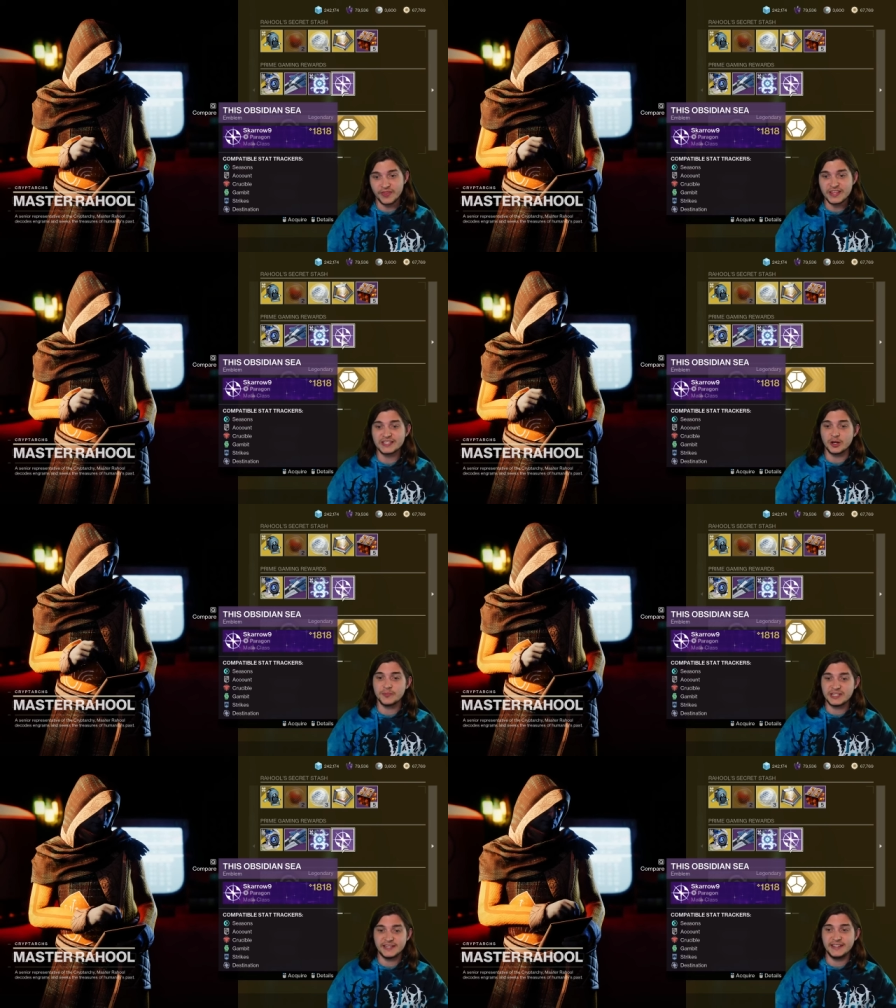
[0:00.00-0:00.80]
This
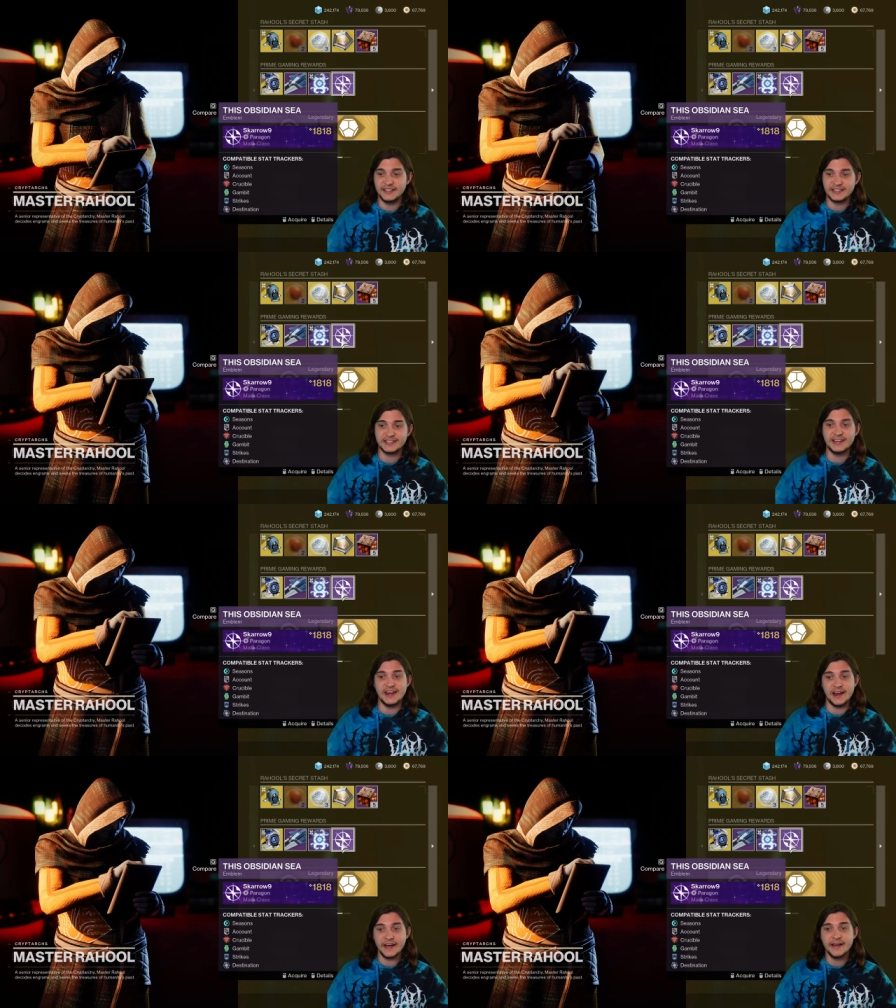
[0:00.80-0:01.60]
Obsidian
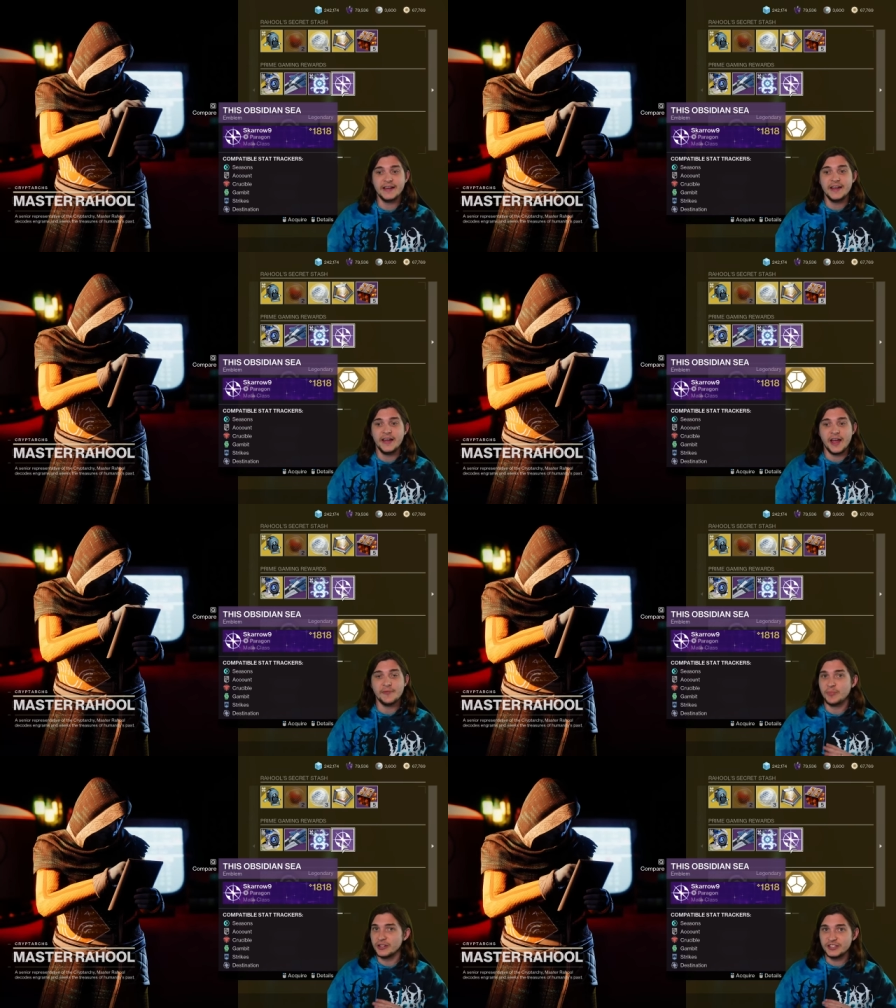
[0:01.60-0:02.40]
Sea.
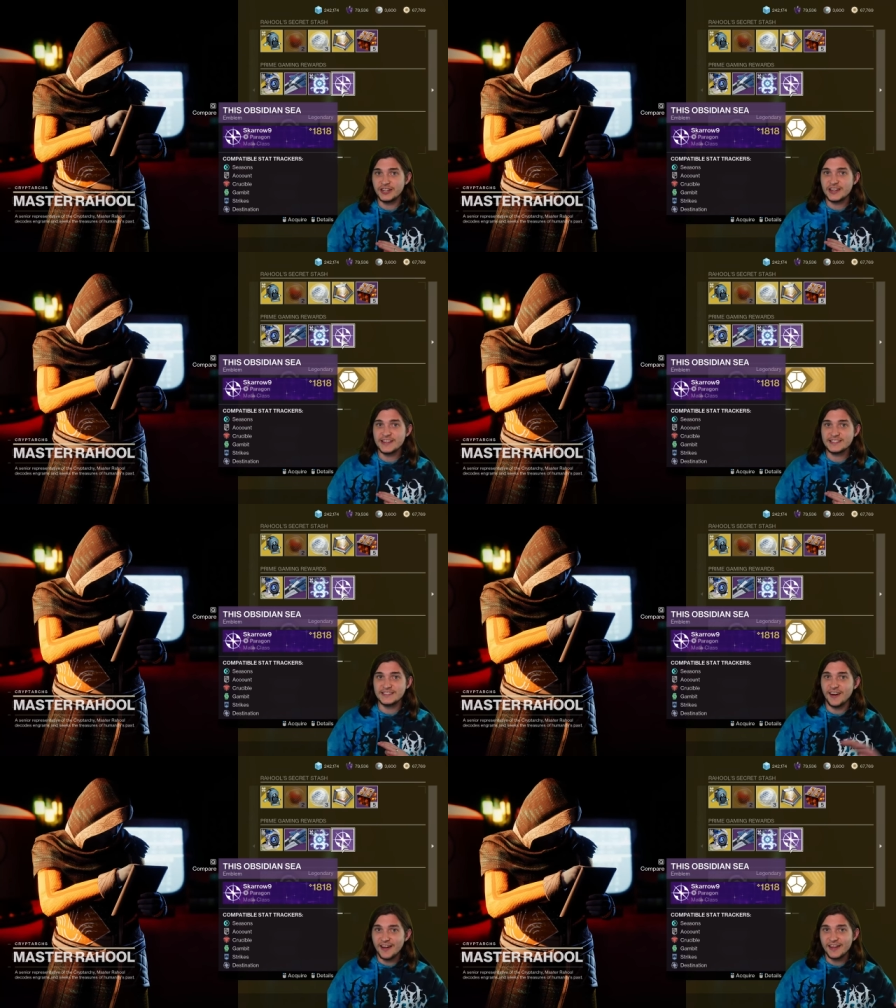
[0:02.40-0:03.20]
And Bungie
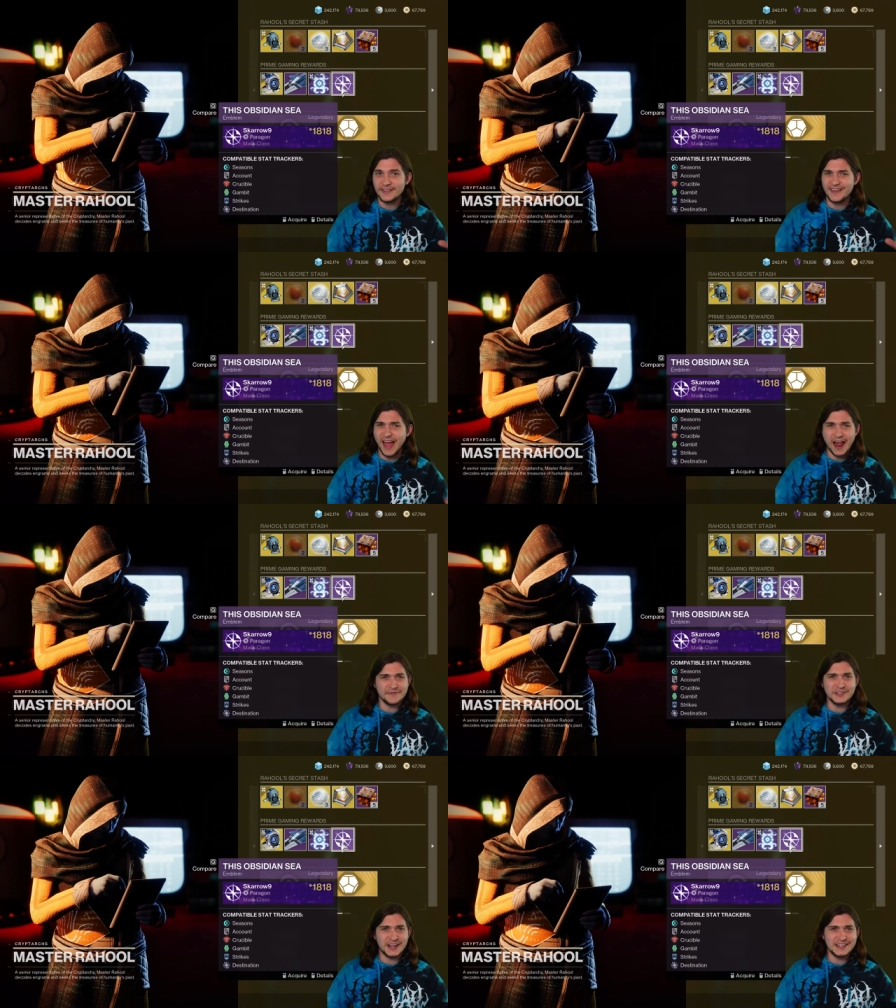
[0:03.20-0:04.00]
is not
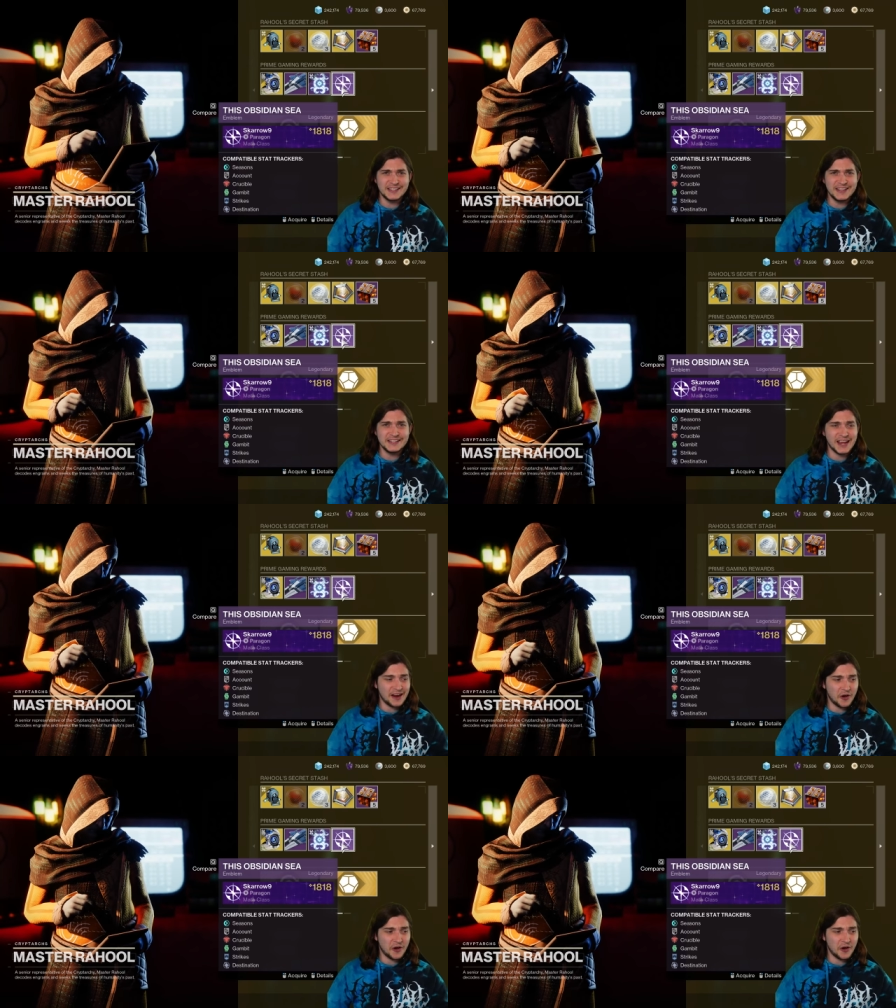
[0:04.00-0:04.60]
advertising this at